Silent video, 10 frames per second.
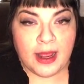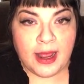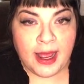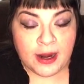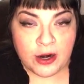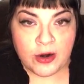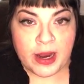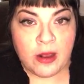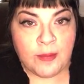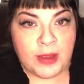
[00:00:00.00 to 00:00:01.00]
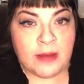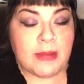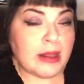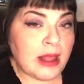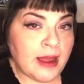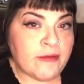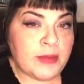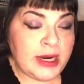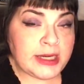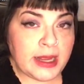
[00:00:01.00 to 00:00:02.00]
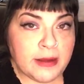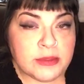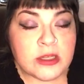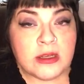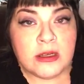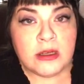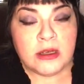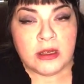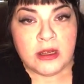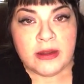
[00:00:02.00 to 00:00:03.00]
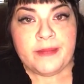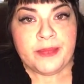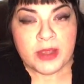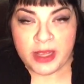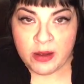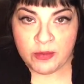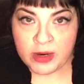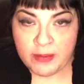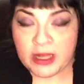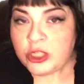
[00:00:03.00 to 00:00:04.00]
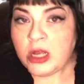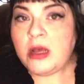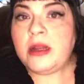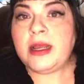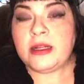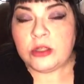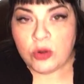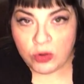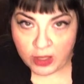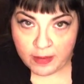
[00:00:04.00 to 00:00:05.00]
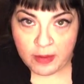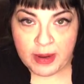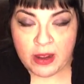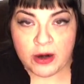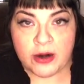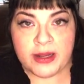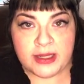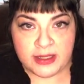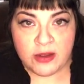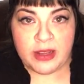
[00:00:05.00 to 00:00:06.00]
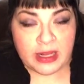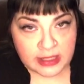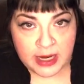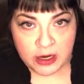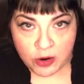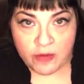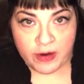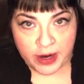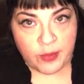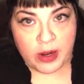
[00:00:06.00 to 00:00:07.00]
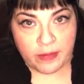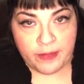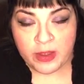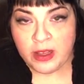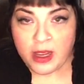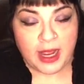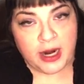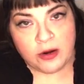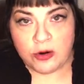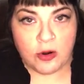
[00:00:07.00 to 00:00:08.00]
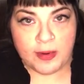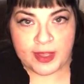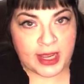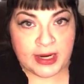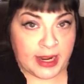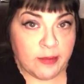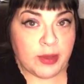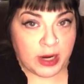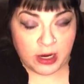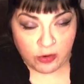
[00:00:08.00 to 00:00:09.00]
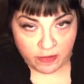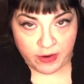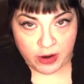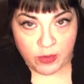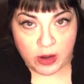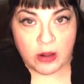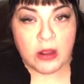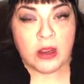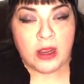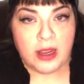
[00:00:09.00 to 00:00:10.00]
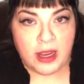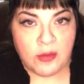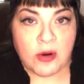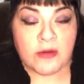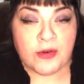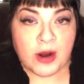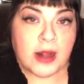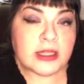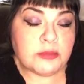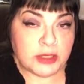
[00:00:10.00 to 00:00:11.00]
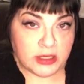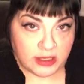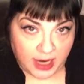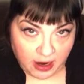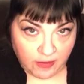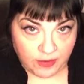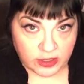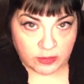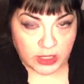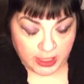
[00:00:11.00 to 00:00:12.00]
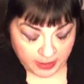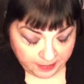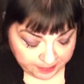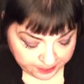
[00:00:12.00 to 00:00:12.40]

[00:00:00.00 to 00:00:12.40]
had her help me in my life many times. And when I met John and told him about her, he says, oh, yes, I know her very well. I don't know her by that name, but I know her very well. He worked for hospice care for some time.